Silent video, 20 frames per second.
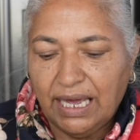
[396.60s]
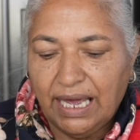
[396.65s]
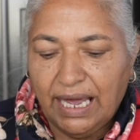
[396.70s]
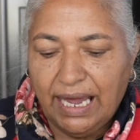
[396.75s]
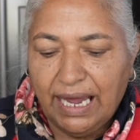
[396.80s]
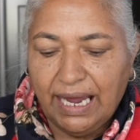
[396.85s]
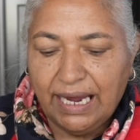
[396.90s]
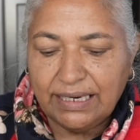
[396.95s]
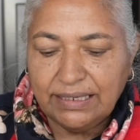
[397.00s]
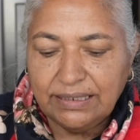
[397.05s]

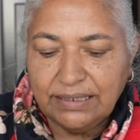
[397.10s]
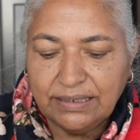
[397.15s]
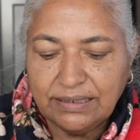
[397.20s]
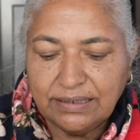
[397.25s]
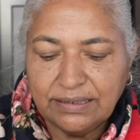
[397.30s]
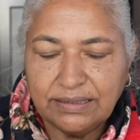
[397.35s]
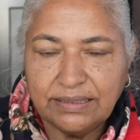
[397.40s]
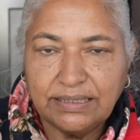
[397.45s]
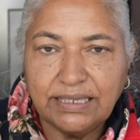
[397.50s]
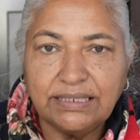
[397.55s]
And
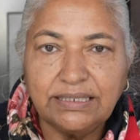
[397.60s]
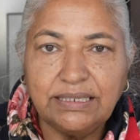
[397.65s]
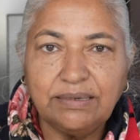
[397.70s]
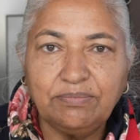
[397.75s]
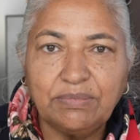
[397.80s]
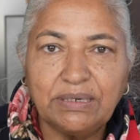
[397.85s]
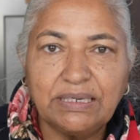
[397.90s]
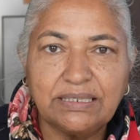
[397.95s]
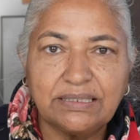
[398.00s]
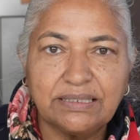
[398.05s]
30
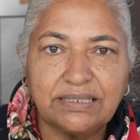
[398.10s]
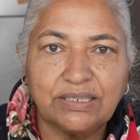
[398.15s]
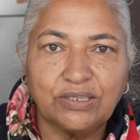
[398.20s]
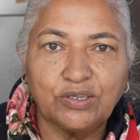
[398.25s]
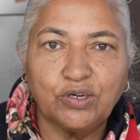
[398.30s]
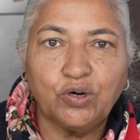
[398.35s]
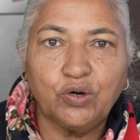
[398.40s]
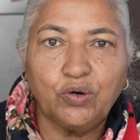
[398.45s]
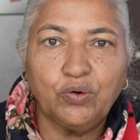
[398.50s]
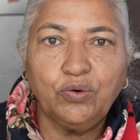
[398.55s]
minutes
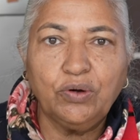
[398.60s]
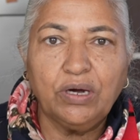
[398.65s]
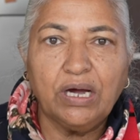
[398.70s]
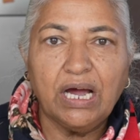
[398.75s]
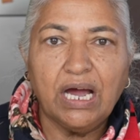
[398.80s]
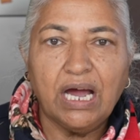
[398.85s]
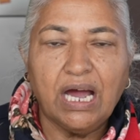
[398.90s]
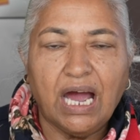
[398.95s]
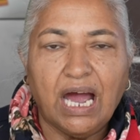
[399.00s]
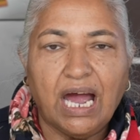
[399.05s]
ago,
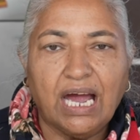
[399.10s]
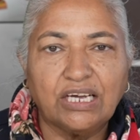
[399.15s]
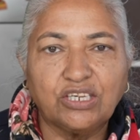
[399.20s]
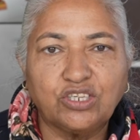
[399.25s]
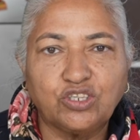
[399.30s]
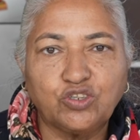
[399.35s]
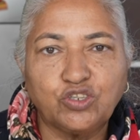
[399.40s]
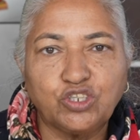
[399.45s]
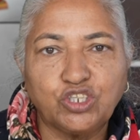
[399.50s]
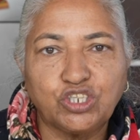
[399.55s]
I
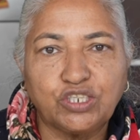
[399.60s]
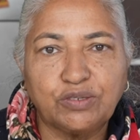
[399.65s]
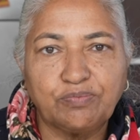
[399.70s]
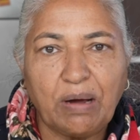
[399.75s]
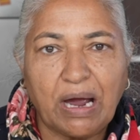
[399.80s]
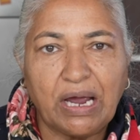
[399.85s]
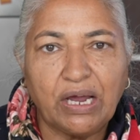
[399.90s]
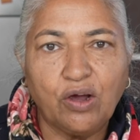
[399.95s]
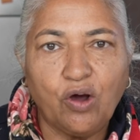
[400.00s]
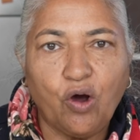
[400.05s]
switched
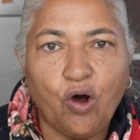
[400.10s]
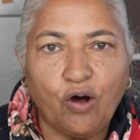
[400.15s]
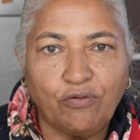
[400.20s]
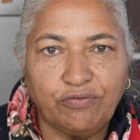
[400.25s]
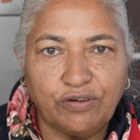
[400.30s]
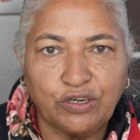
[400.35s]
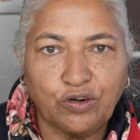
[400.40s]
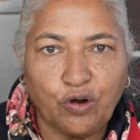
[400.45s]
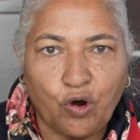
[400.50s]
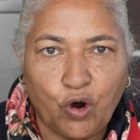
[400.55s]
my
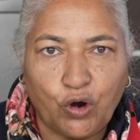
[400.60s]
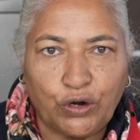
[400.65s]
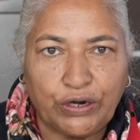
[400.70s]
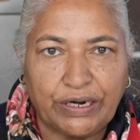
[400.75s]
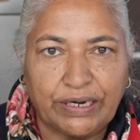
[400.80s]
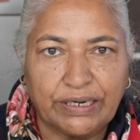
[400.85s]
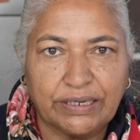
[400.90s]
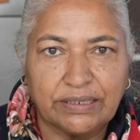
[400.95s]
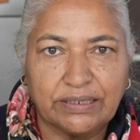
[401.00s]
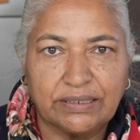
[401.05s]
oven on.
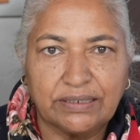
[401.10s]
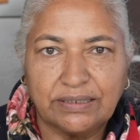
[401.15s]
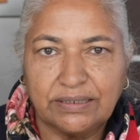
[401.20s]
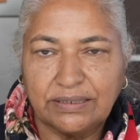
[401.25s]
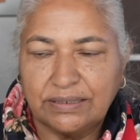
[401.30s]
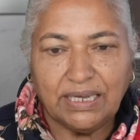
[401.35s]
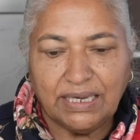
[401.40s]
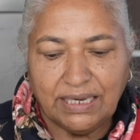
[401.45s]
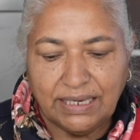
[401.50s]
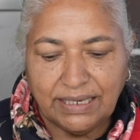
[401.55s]

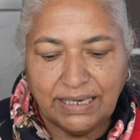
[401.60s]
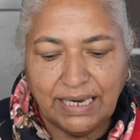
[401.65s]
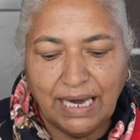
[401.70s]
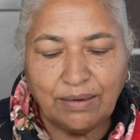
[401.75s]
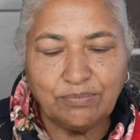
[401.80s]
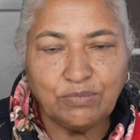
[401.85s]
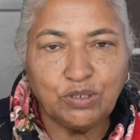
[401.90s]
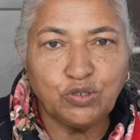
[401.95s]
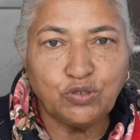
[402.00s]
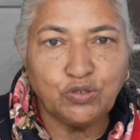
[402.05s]
Yeah,
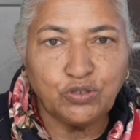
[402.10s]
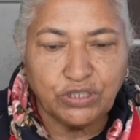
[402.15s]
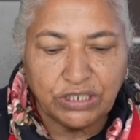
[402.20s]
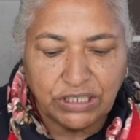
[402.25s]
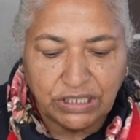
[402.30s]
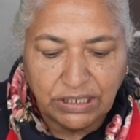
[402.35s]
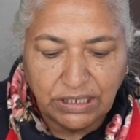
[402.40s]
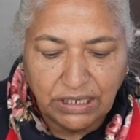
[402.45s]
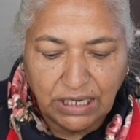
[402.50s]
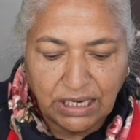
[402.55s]
I'm
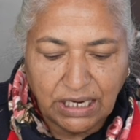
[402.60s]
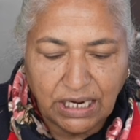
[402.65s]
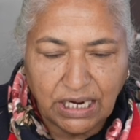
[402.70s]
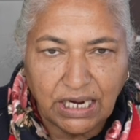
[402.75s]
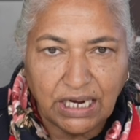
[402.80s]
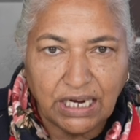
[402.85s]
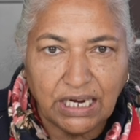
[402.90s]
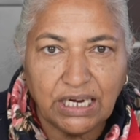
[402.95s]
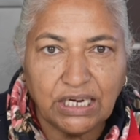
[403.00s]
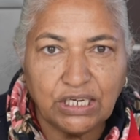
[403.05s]
using
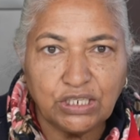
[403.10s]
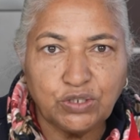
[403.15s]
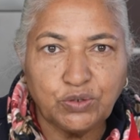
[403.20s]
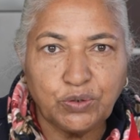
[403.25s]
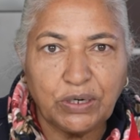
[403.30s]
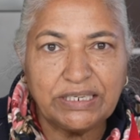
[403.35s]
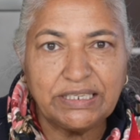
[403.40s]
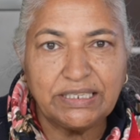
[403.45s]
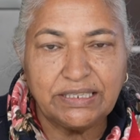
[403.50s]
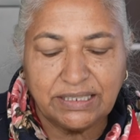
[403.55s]
a
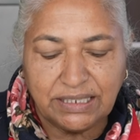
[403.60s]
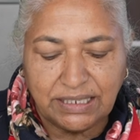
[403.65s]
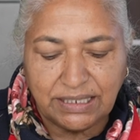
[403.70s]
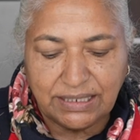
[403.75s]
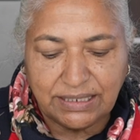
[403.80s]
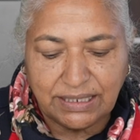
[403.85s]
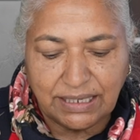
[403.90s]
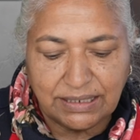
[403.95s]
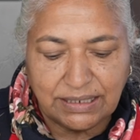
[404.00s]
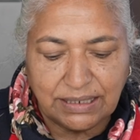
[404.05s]
23
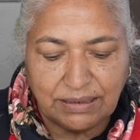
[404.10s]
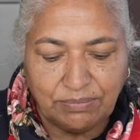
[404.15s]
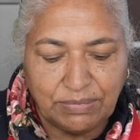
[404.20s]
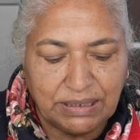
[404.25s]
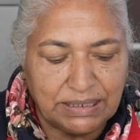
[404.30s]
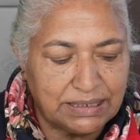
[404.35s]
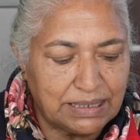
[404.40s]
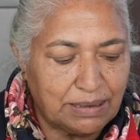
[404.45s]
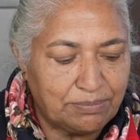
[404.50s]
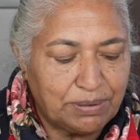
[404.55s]

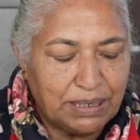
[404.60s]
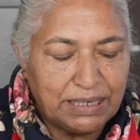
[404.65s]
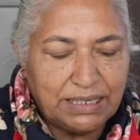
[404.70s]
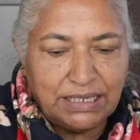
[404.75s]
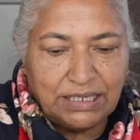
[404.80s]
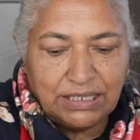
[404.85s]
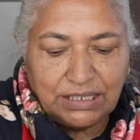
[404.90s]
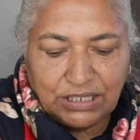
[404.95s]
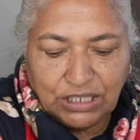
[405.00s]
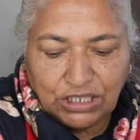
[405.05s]
centimeter
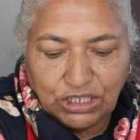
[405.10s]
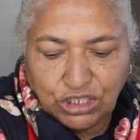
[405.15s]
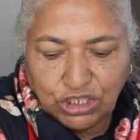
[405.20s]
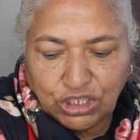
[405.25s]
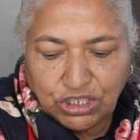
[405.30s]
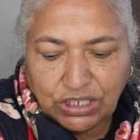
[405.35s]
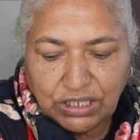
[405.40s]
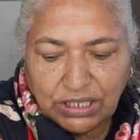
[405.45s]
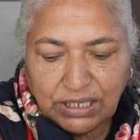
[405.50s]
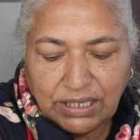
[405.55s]
baking
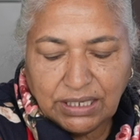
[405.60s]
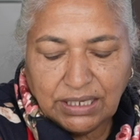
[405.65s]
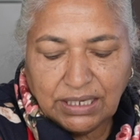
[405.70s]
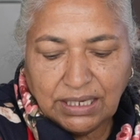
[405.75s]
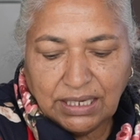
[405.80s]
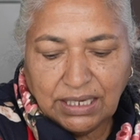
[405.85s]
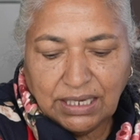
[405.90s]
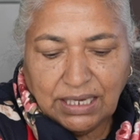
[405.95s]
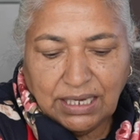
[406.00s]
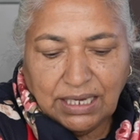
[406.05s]
dish,
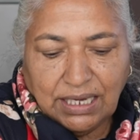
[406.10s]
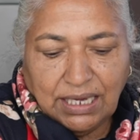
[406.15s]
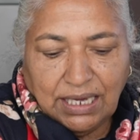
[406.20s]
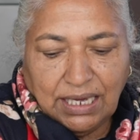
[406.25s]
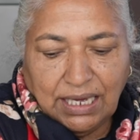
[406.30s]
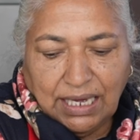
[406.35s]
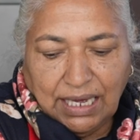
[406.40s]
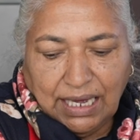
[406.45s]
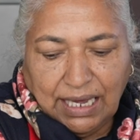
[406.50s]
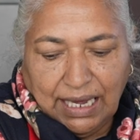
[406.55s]

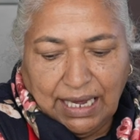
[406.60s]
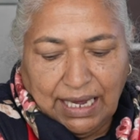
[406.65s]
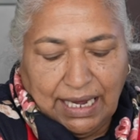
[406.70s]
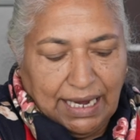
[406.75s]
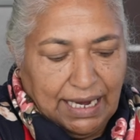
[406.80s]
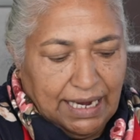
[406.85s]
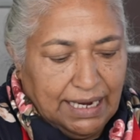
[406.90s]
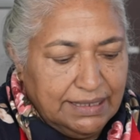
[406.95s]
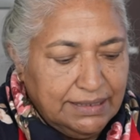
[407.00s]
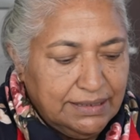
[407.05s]

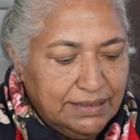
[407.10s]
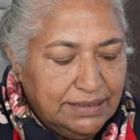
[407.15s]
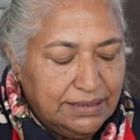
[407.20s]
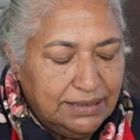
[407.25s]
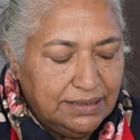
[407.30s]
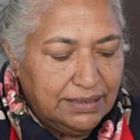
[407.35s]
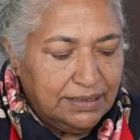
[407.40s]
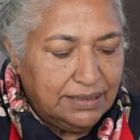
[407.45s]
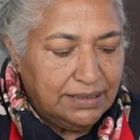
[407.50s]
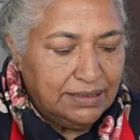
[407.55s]
and
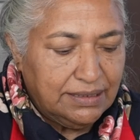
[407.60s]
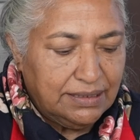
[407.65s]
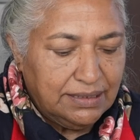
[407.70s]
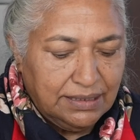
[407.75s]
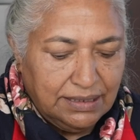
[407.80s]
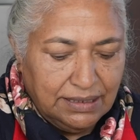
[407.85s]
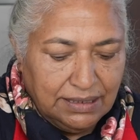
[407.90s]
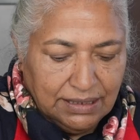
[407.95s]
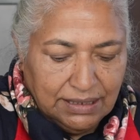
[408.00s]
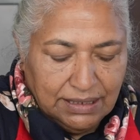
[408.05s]

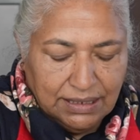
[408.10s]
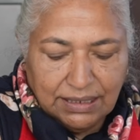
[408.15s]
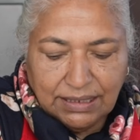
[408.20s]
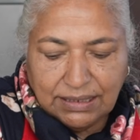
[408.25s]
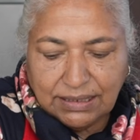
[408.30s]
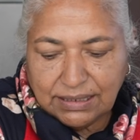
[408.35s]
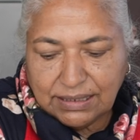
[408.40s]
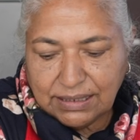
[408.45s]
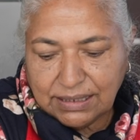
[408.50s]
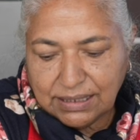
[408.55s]

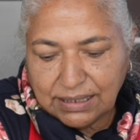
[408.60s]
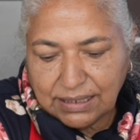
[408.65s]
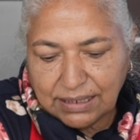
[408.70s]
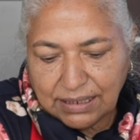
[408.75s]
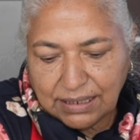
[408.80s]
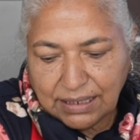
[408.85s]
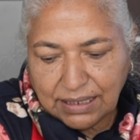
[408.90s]
it's